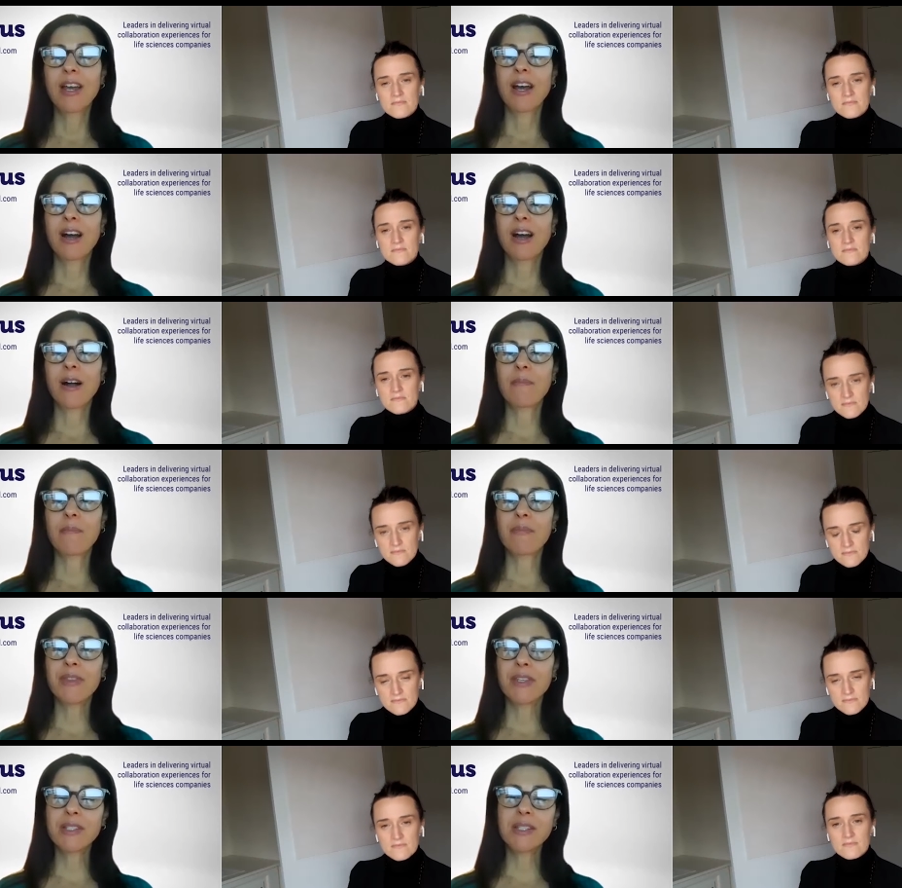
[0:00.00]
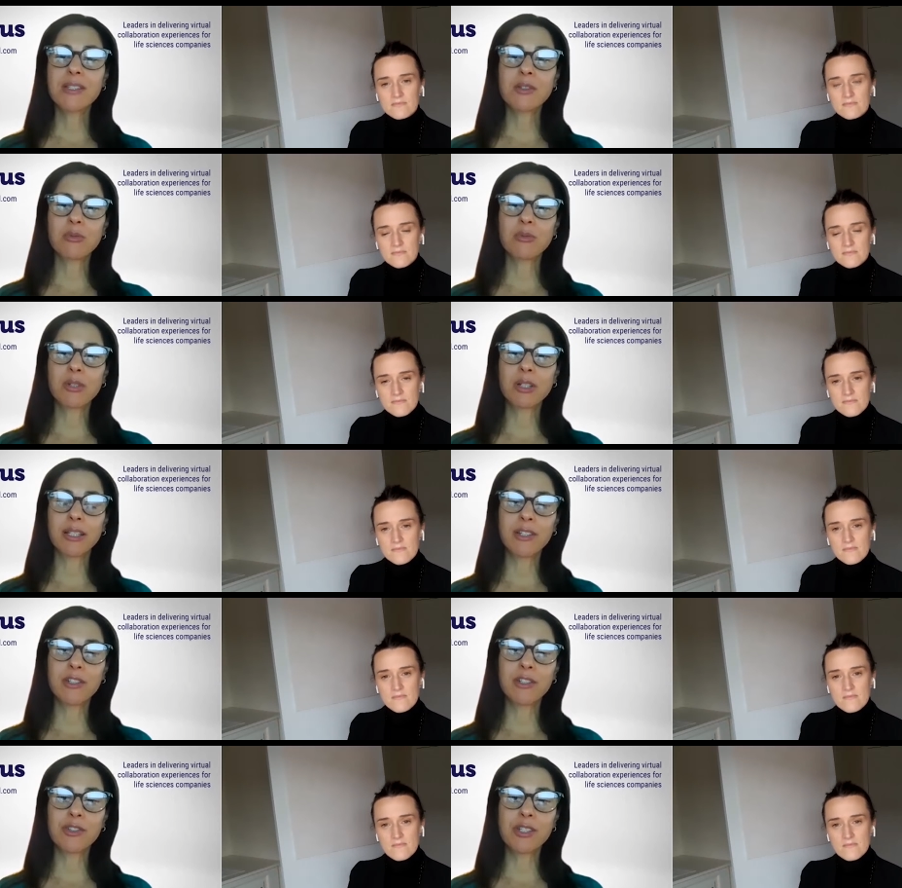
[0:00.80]
Speaker 1: Um, this is a
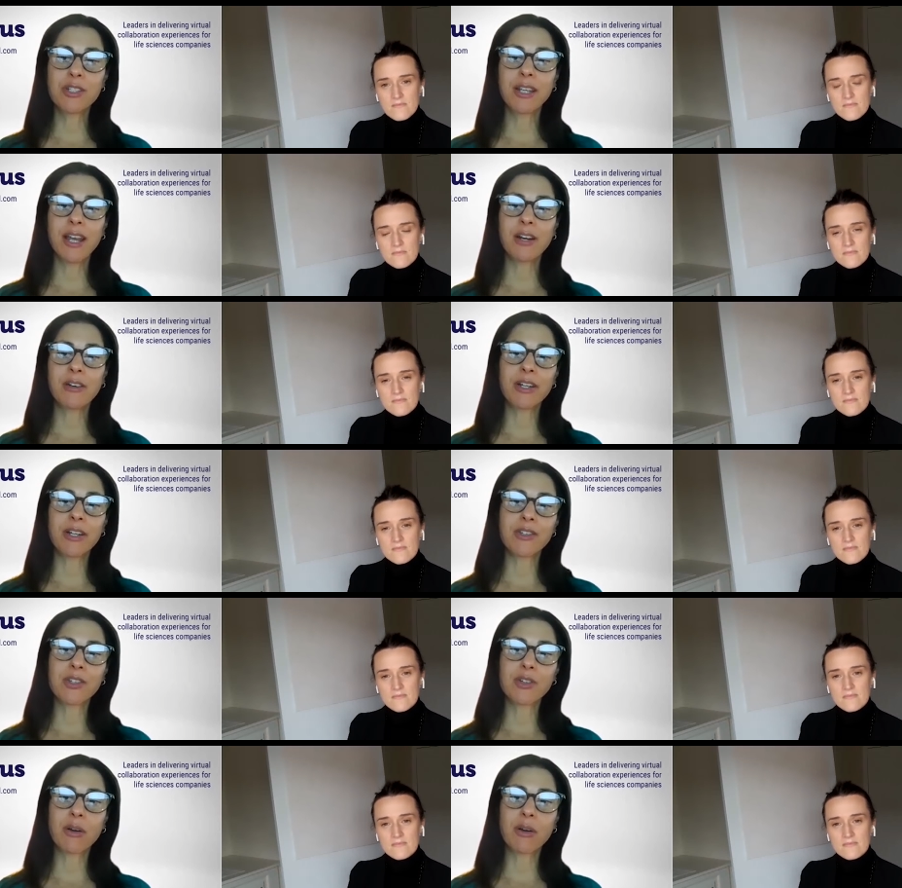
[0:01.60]
really interesting area.